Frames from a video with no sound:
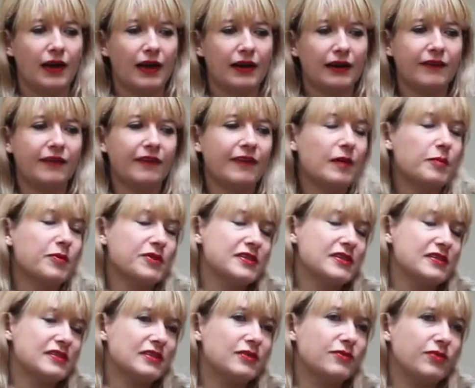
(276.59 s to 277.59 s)
And I think that
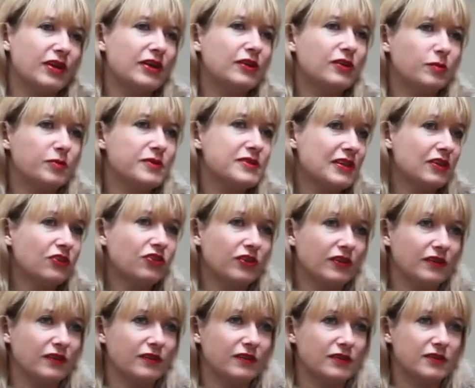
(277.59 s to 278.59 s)
puts us in a very good
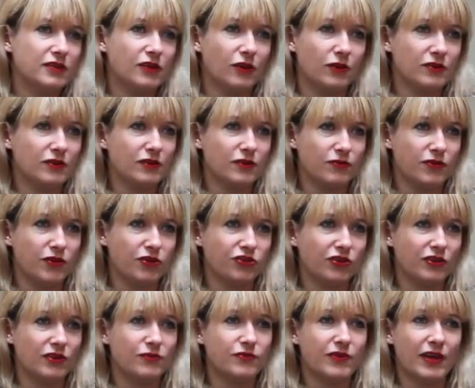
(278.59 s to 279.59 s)
position to go into the
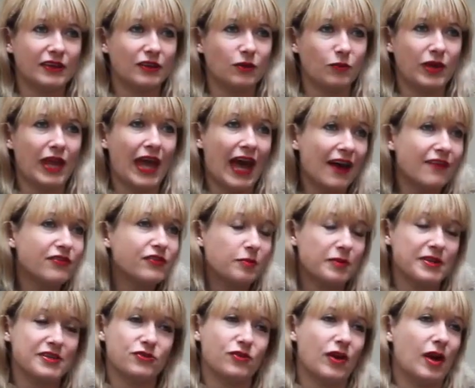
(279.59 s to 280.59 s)
future, and the fact that we have to
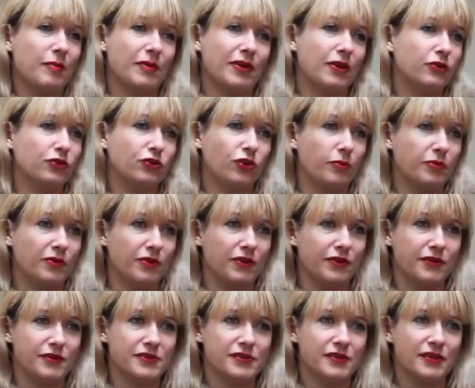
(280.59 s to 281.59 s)
be scrappy
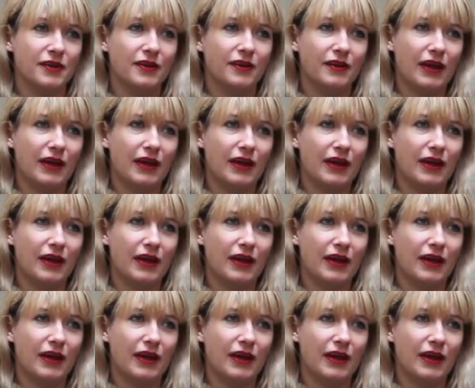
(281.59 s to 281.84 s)
entrepreneurs,